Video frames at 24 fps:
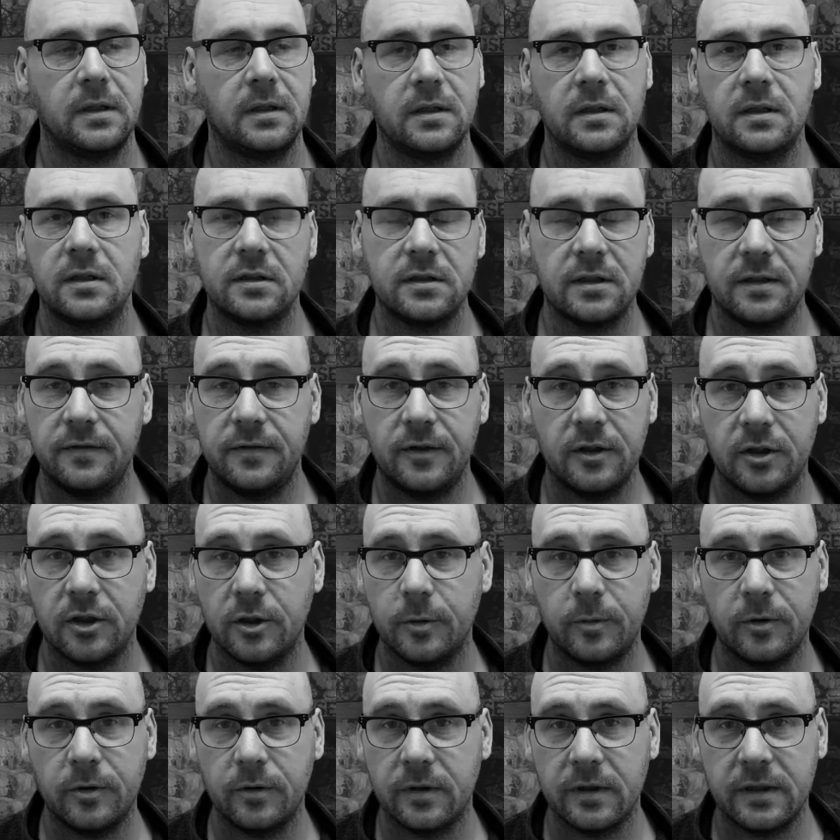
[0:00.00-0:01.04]
Because I fuck
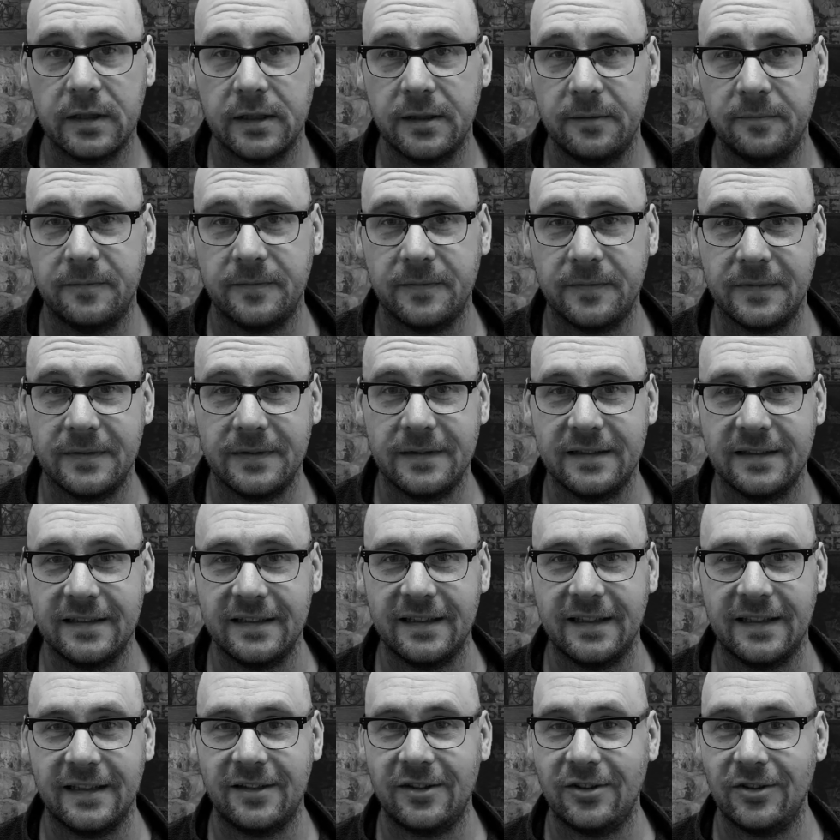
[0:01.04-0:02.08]
up all the time. I
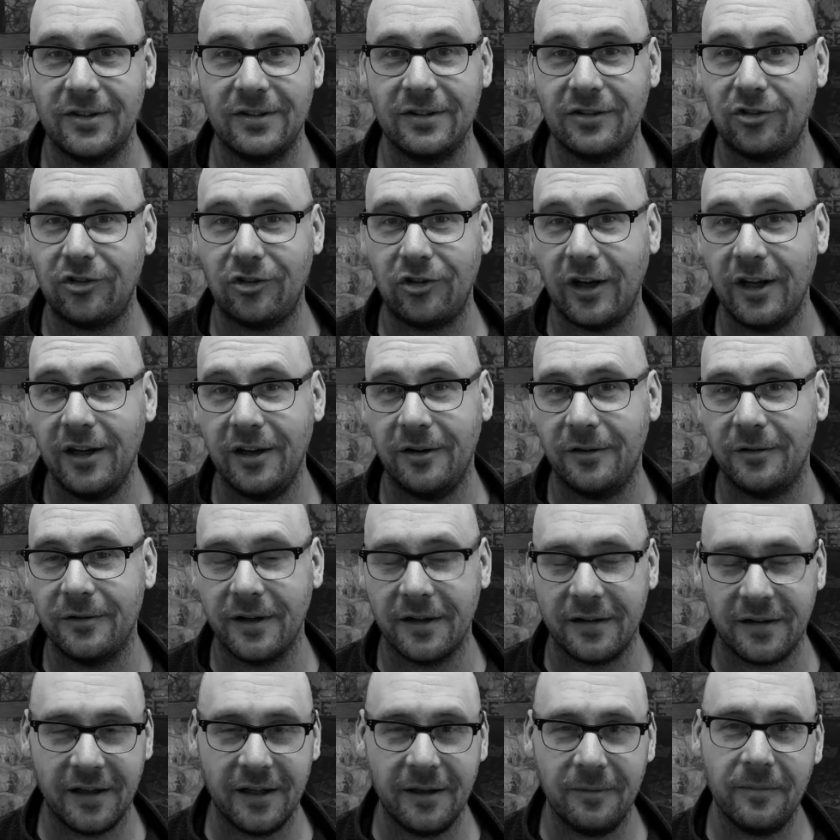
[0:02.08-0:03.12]
talk shite all the
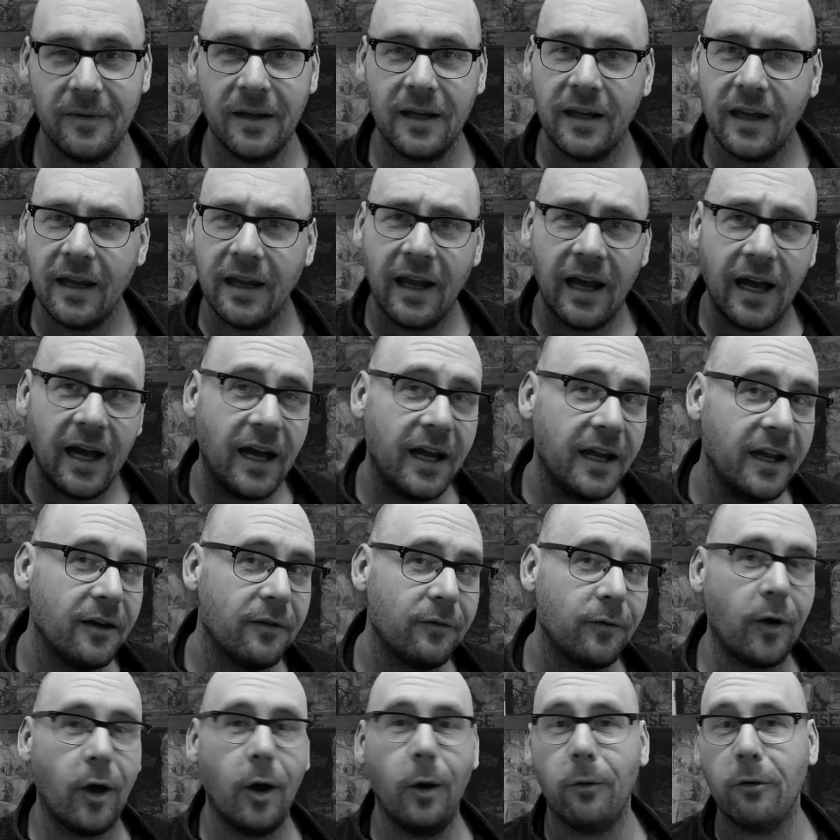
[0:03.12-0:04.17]
time. I
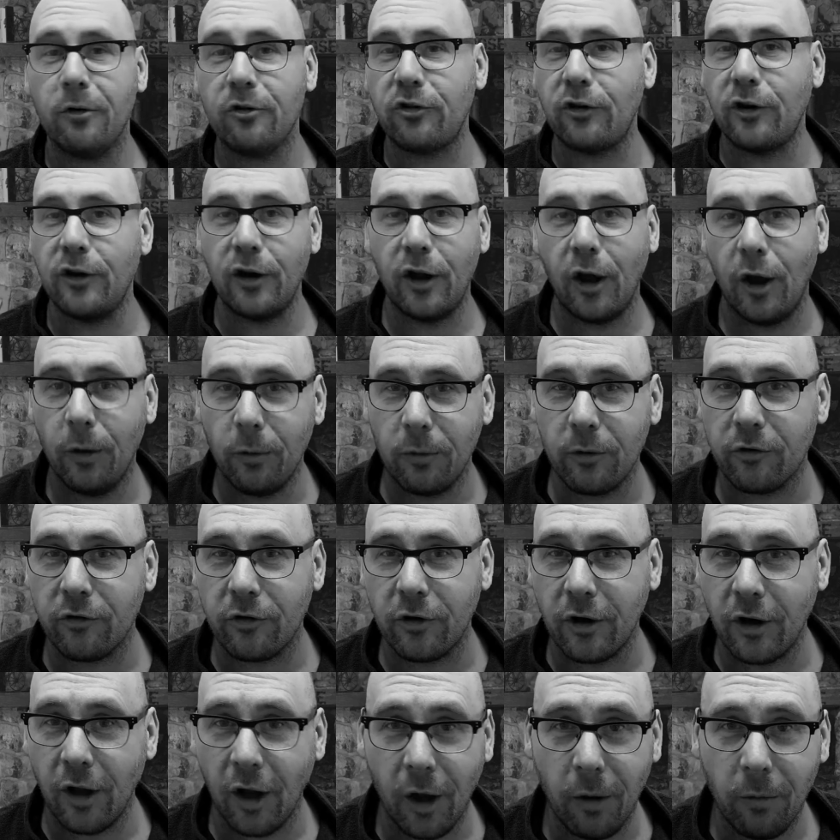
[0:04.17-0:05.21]
have hours and hours
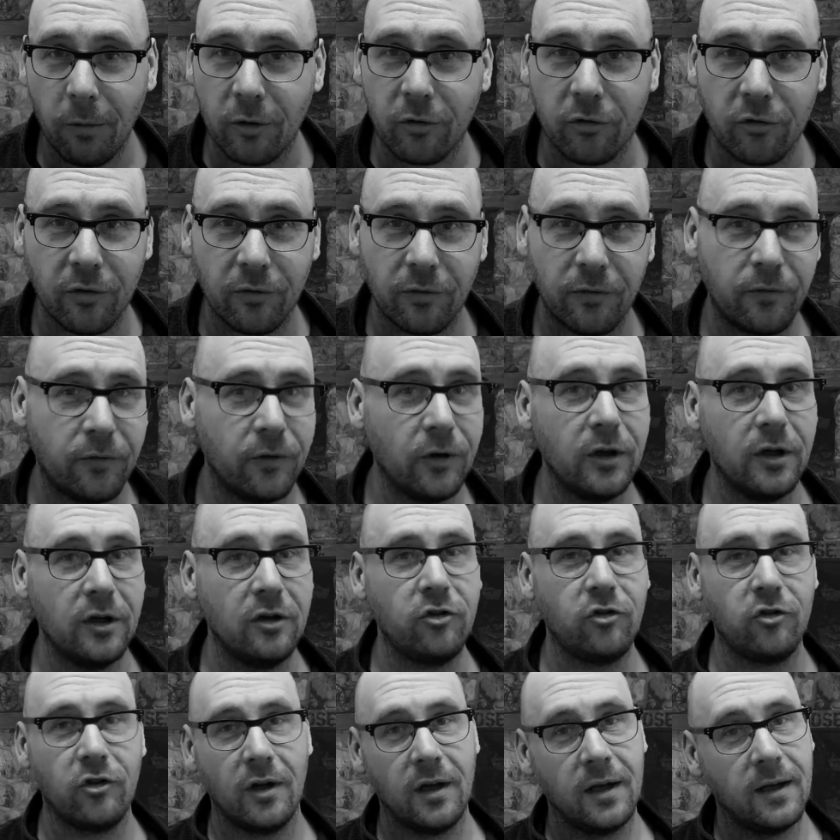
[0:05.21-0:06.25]
and hours of
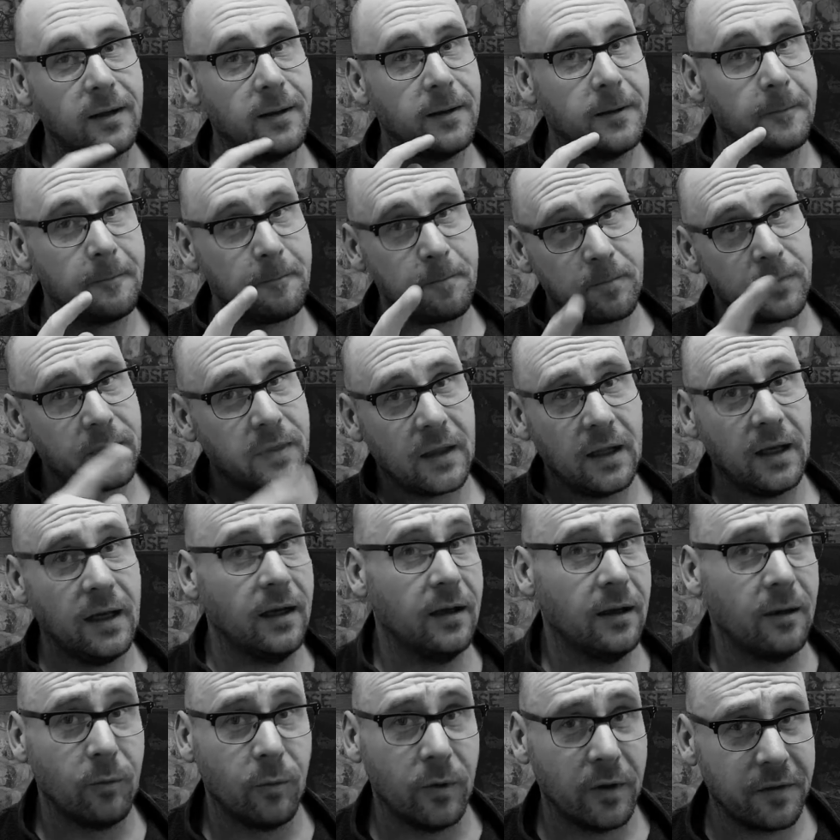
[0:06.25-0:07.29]
footage
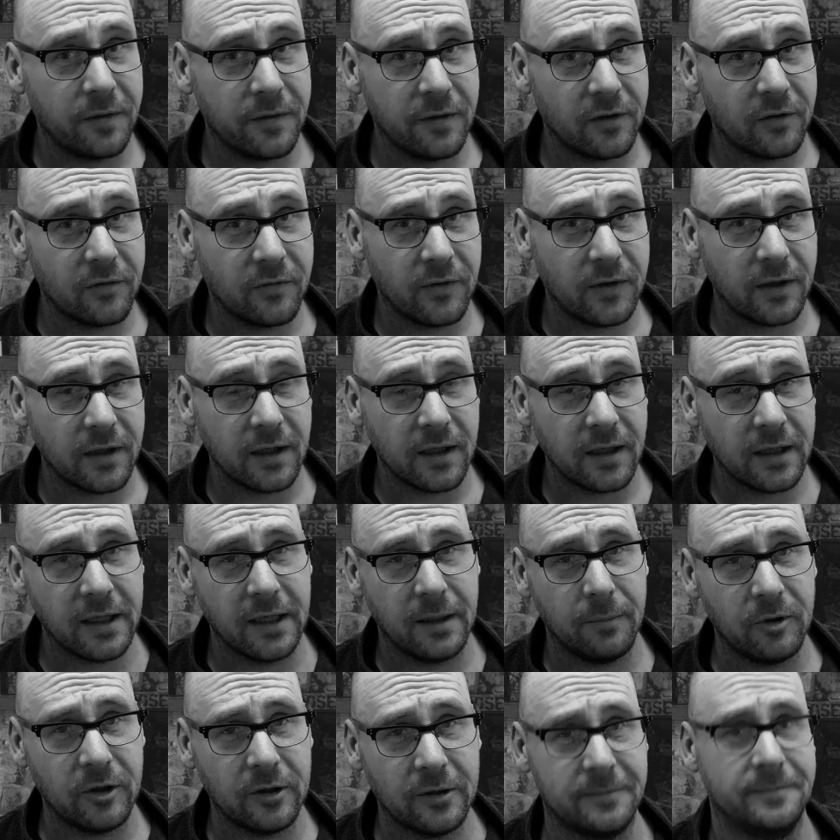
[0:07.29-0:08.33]
with this fucking
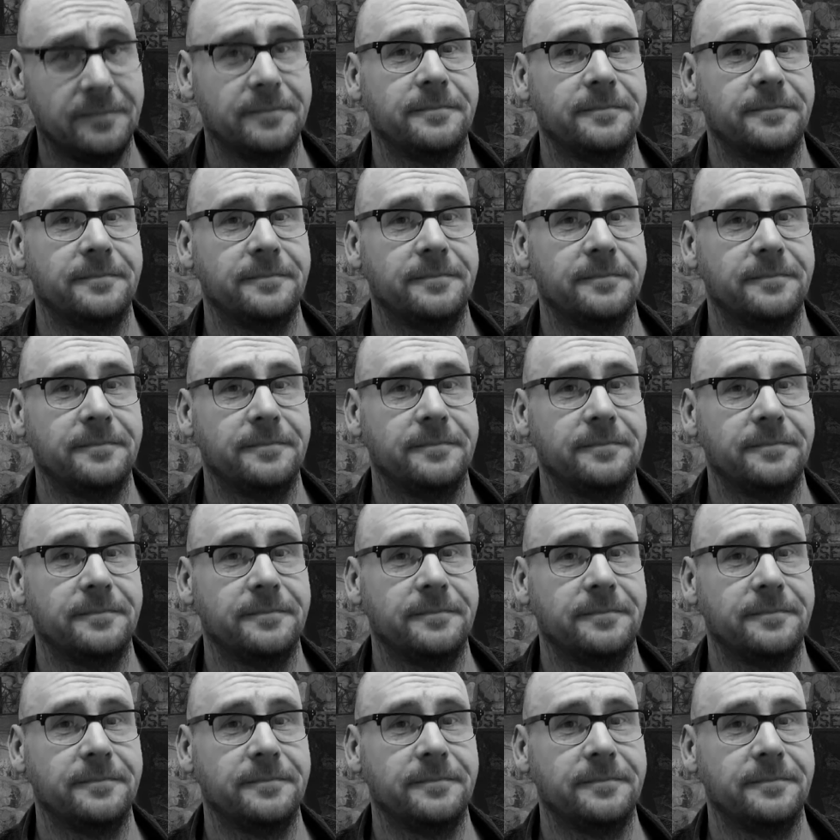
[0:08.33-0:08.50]
camera